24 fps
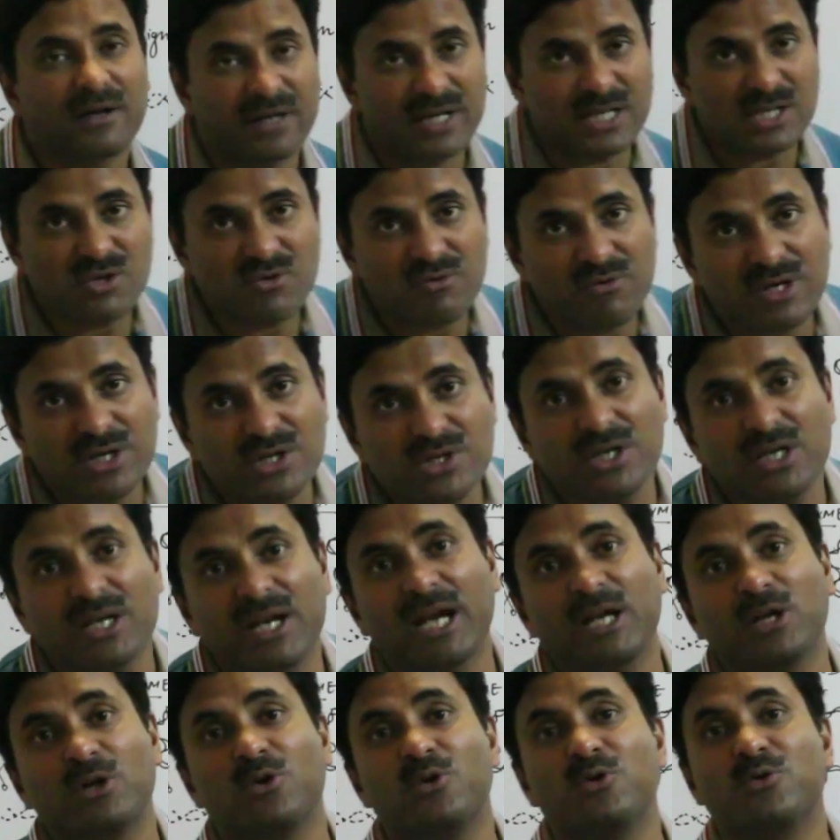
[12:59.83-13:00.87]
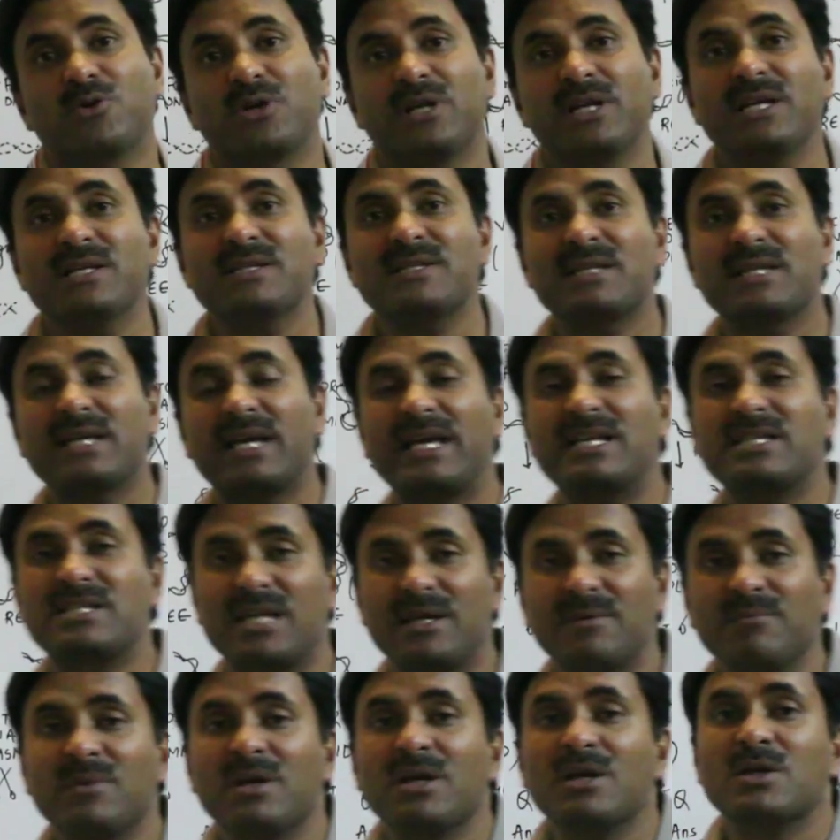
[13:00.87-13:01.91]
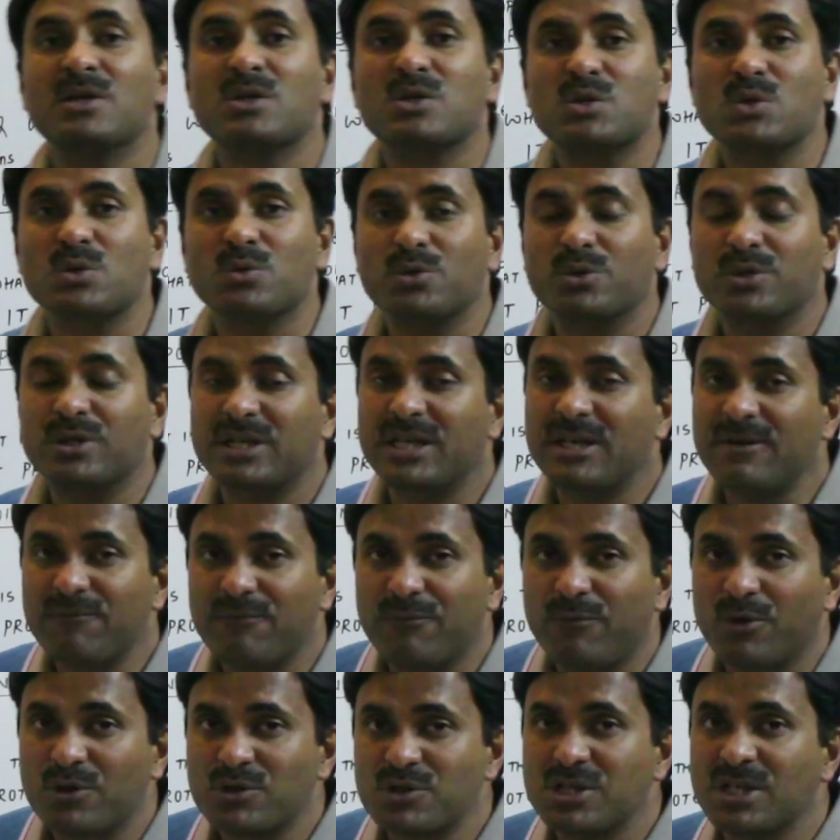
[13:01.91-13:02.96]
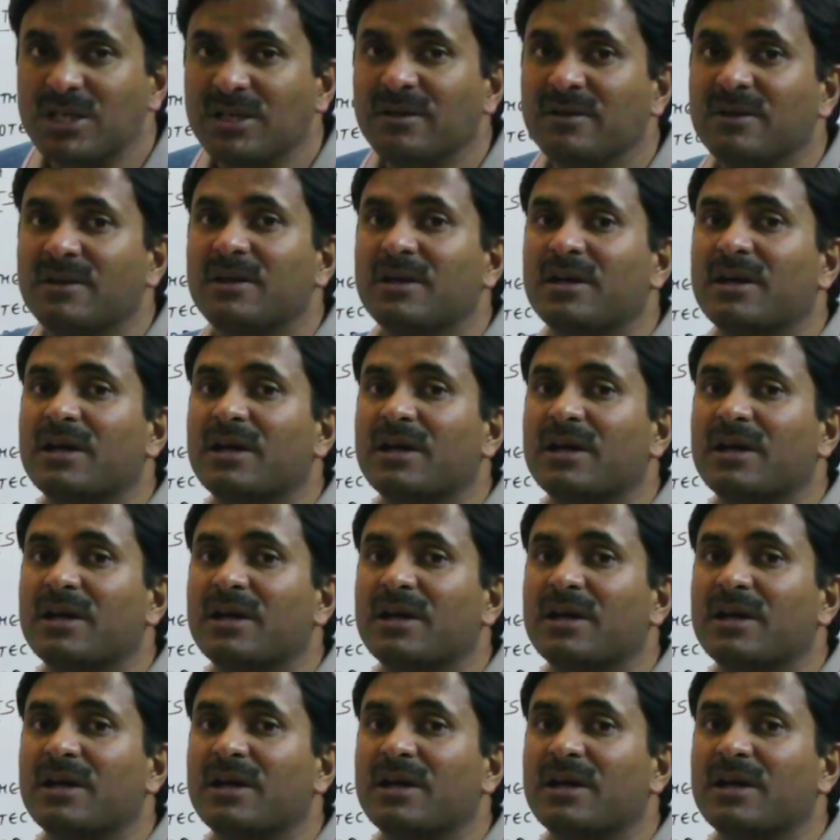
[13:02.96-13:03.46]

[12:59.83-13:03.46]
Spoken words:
restriction endonuclease enzyme. So keep watching.